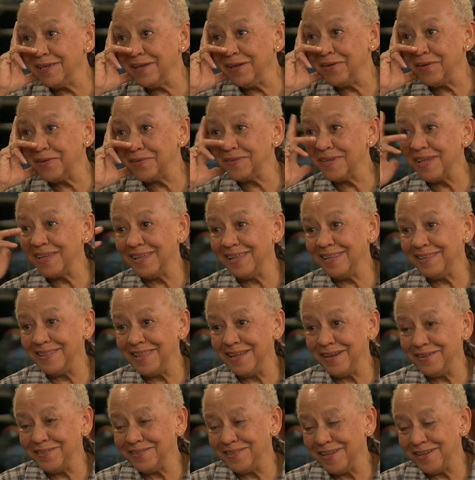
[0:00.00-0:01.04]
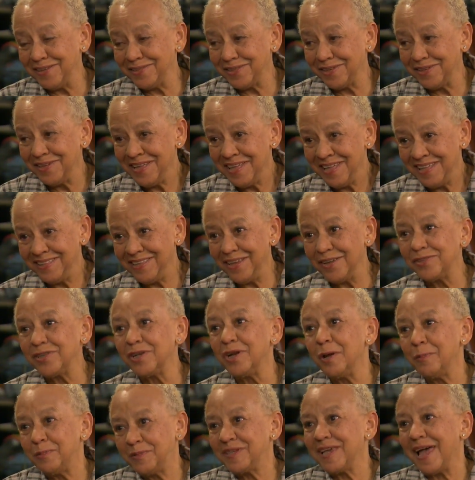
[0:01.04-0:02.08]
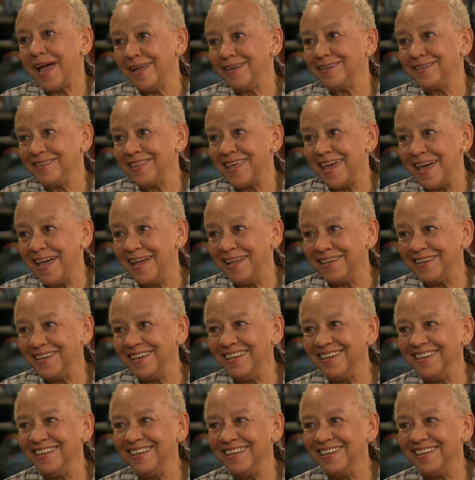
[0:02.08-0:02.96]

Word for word: you know, there, there's, a, there's an upside to that. You,